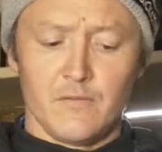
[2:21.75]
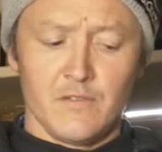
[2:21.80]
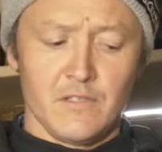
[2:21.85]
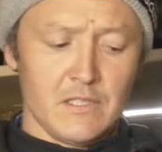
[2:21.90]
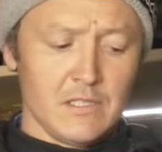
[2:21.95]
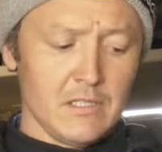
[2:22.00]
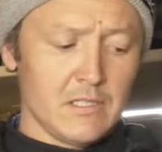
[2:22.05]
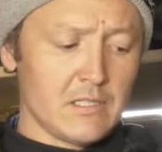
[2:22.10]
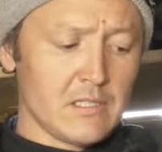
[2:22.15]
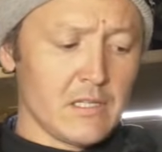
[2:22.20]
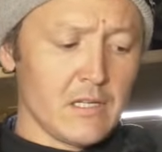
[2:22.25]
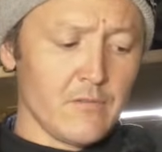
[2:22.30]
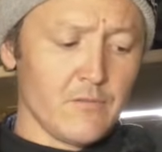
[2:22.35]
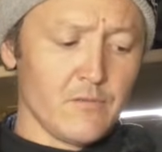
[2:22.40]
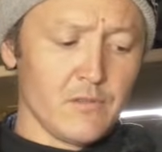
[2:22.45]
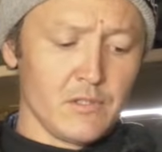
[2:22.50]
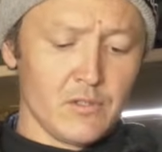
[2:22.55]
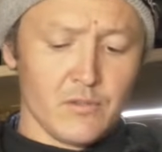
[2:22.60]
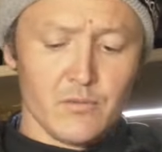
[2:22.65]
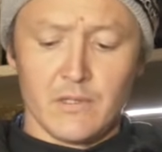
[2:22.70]
fit
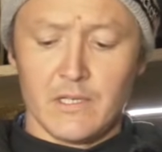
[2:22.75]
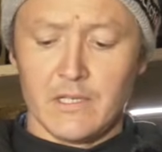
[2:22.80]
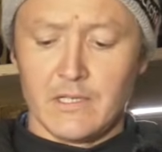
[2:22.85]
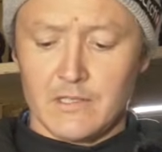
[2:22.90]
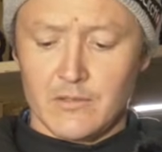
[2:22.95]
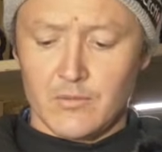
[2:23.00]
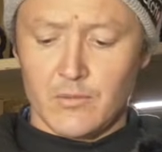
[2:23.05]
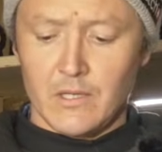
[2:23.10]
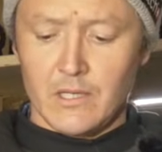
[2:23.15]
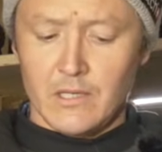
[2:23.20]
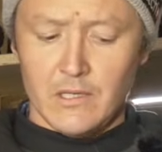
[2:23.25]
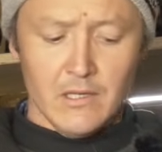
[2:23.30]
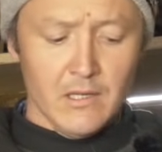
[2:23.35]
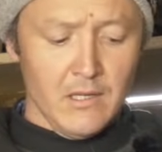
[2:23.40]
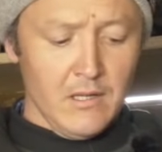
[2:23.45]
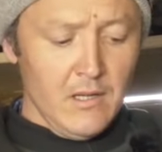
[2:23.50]
itself when you ride as well.